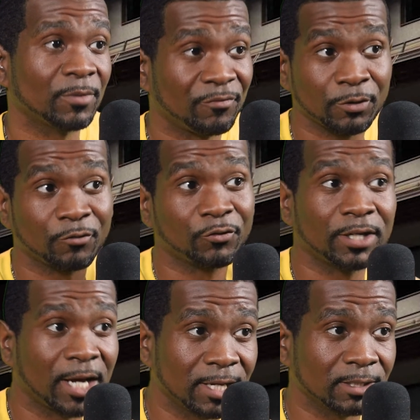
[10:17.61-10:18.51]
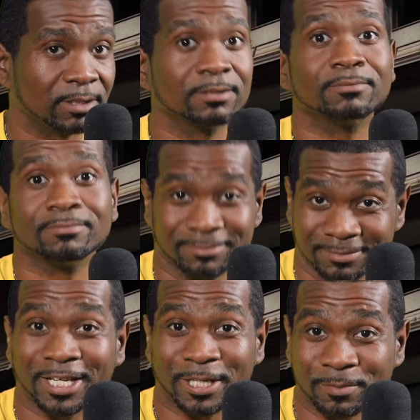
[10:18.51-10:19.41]
If you're afraid of heights,
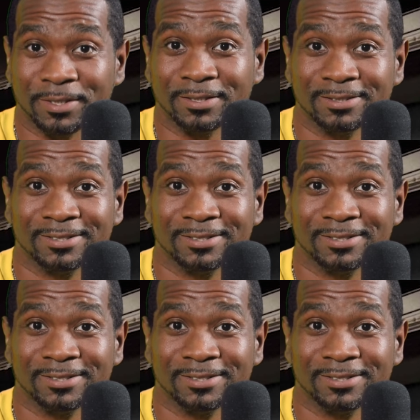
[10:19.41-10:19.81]
like me,